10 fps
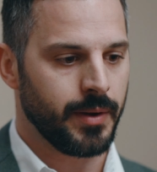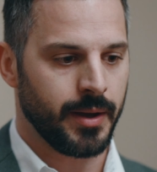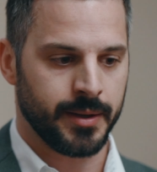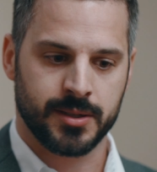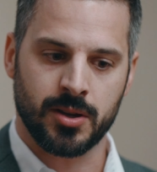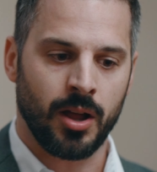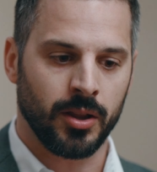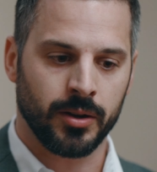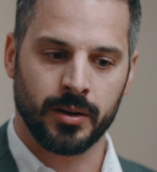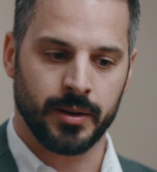a, a
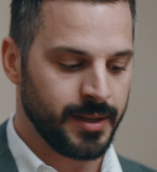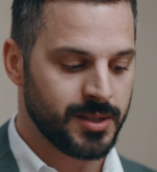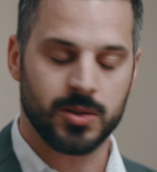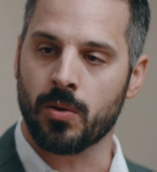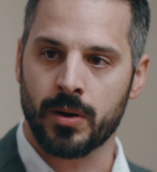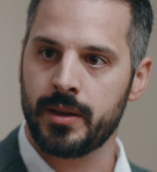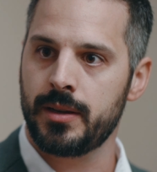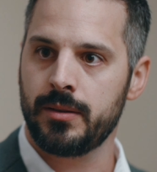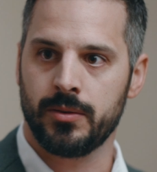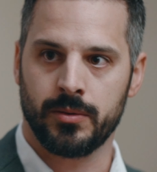scholar, a
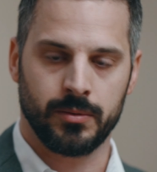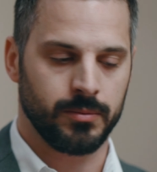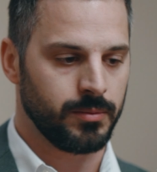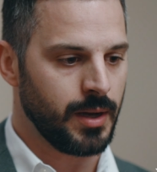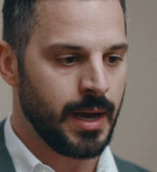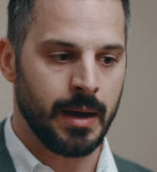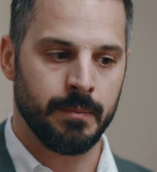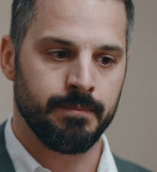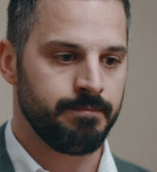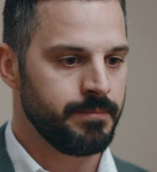historian who
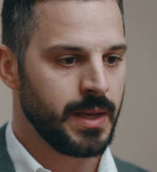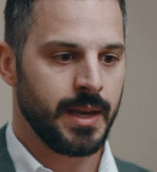um,